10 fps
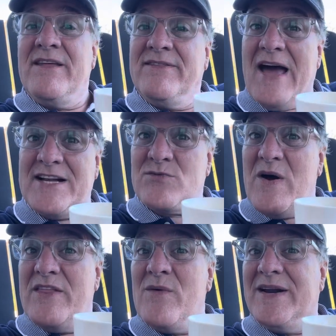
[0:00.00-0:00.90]
that's why
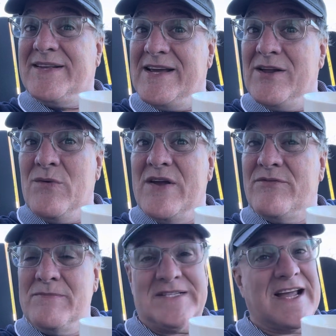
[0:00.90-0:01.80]
they want to take it away
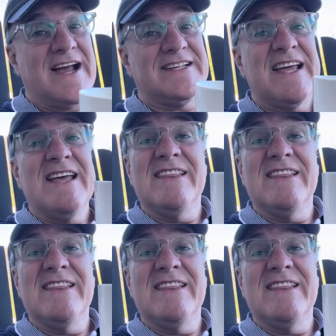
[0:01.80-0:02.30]
from us, guys.